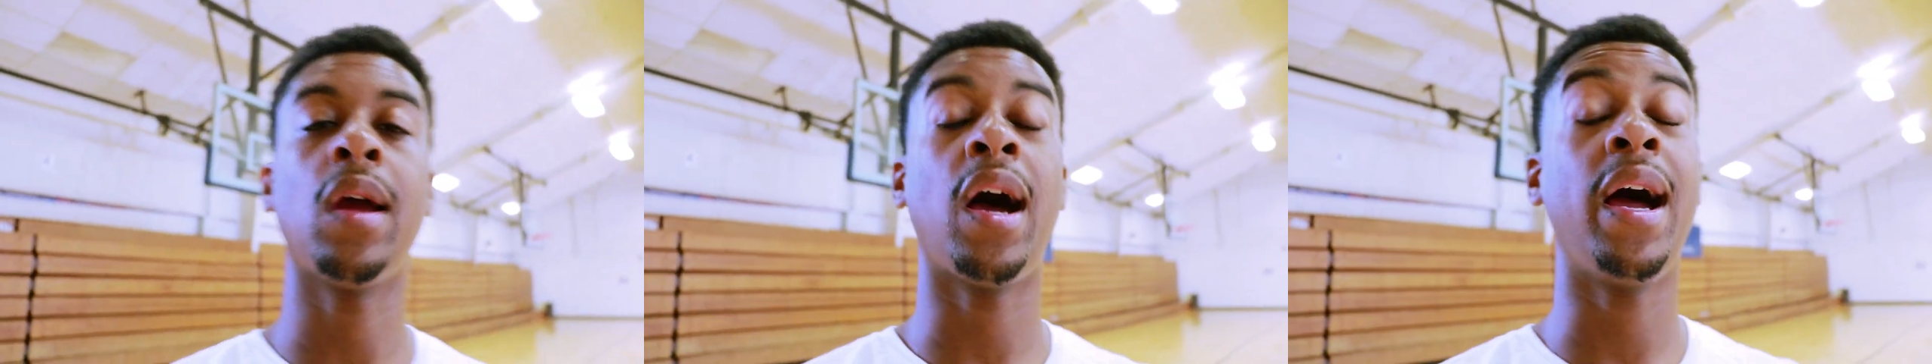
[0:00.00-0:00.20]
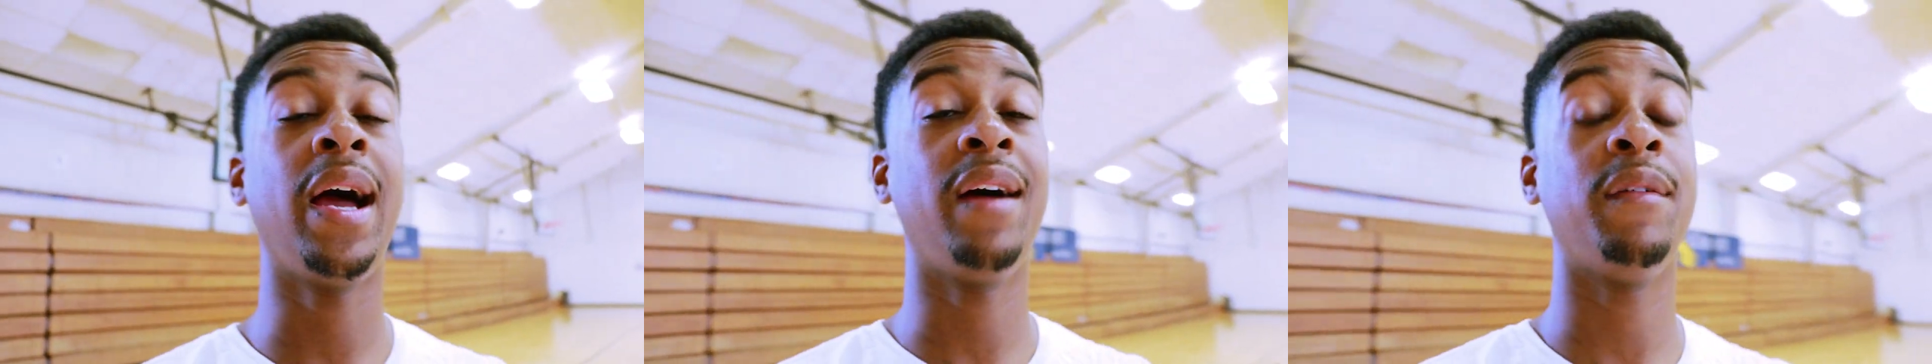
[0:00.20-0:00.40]

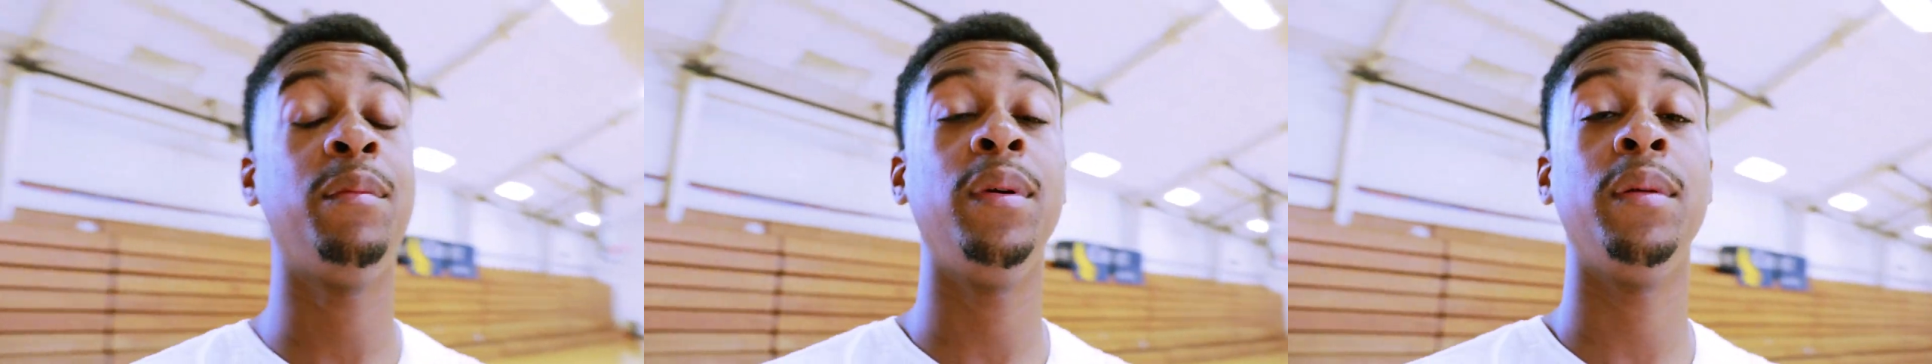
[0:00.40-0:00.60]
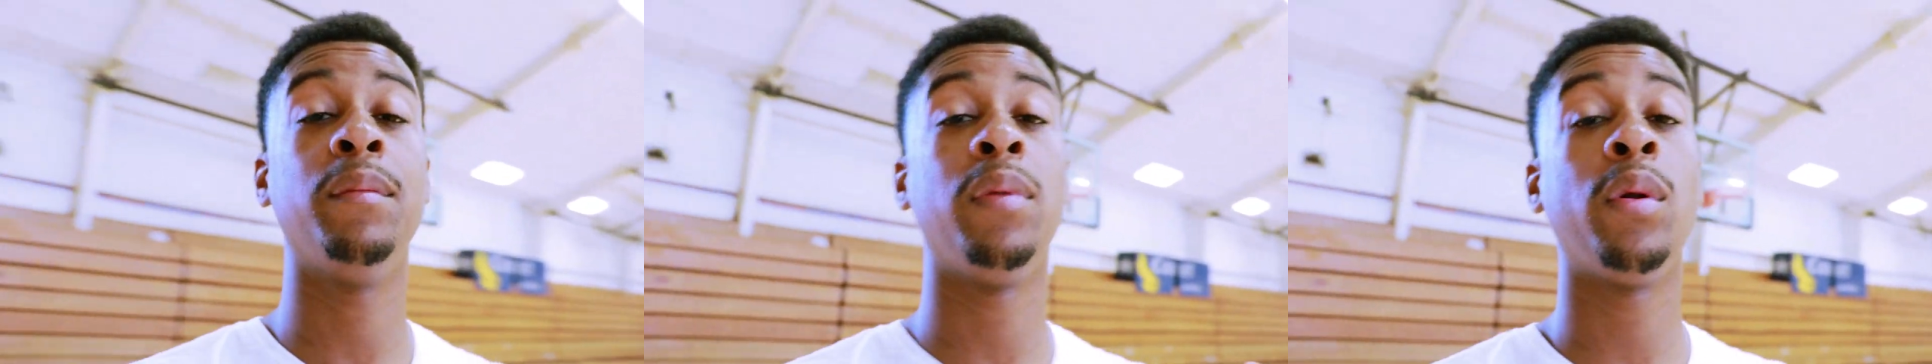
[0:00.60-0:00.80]
Y'all have
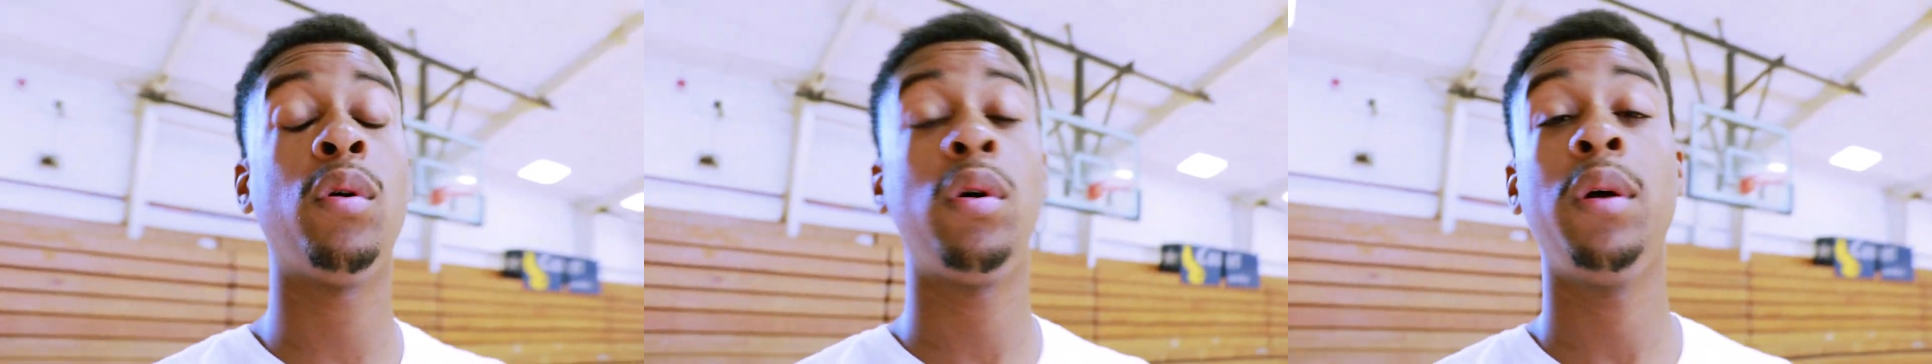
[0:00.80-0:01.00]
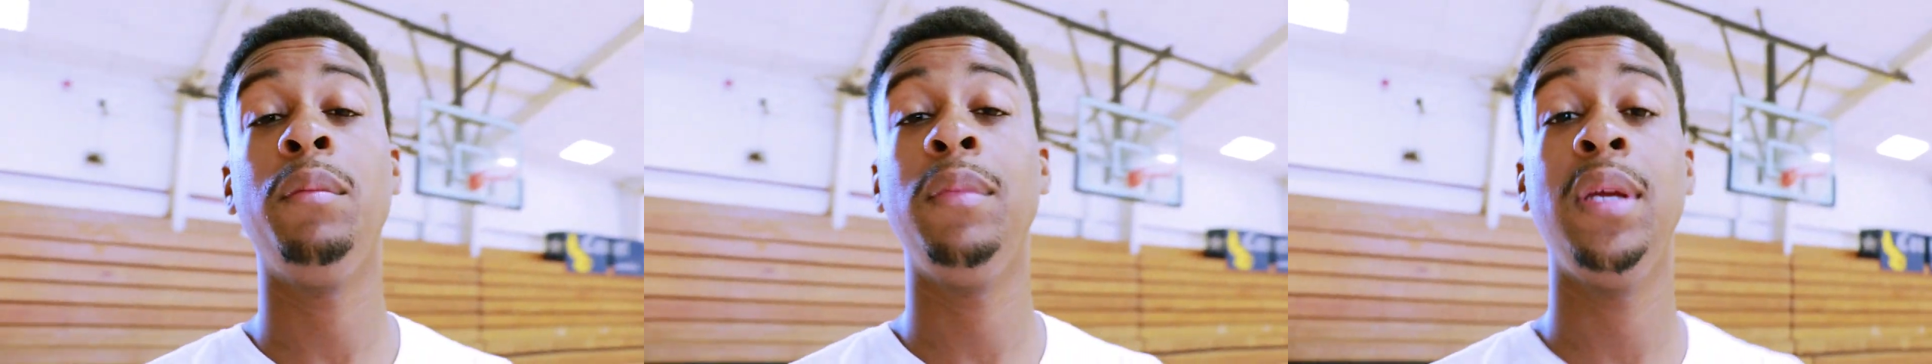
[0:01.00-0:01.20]
been
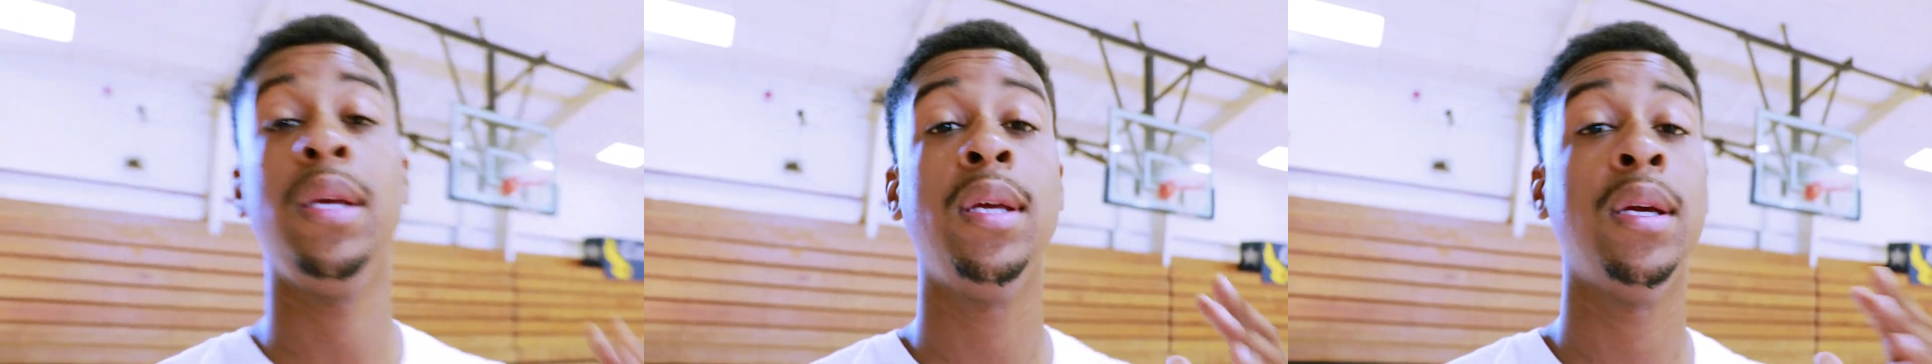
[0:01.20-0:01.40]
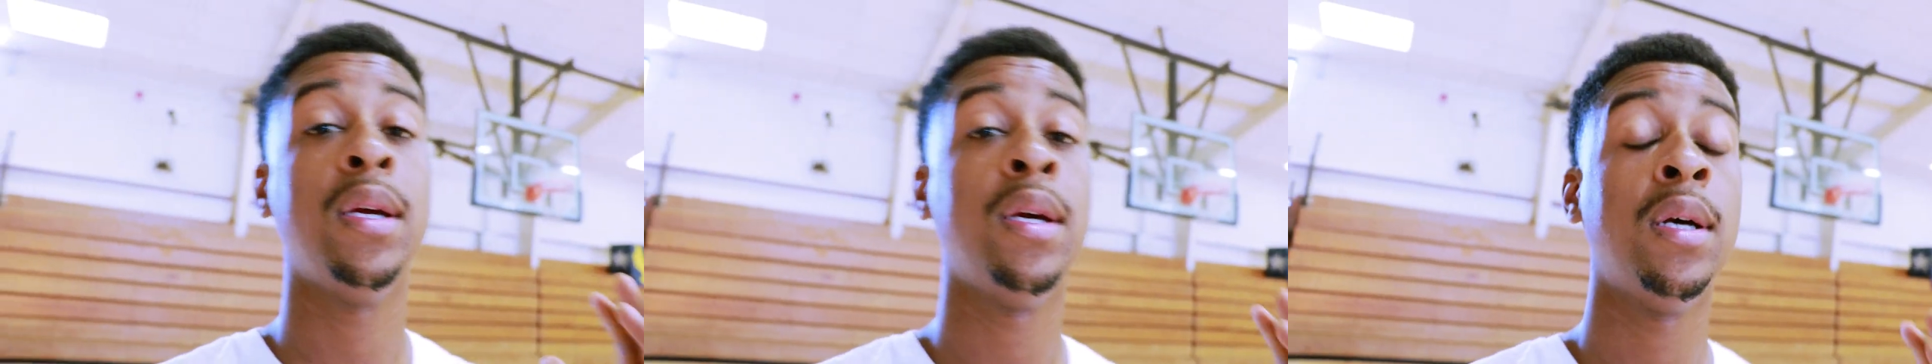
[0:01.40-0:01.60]
blowing
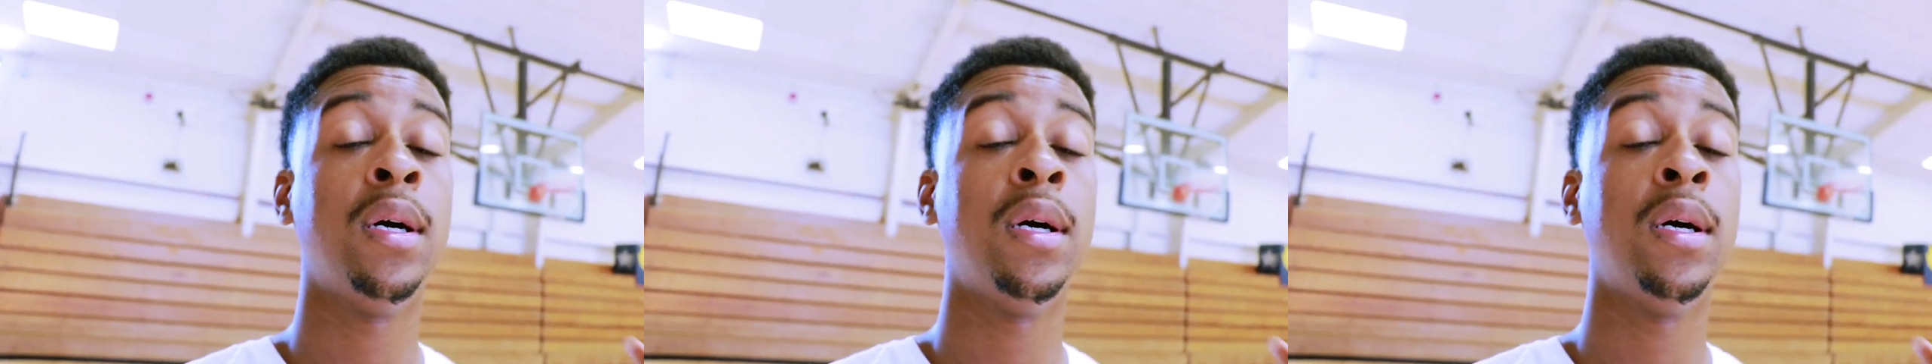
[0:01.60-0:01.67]
me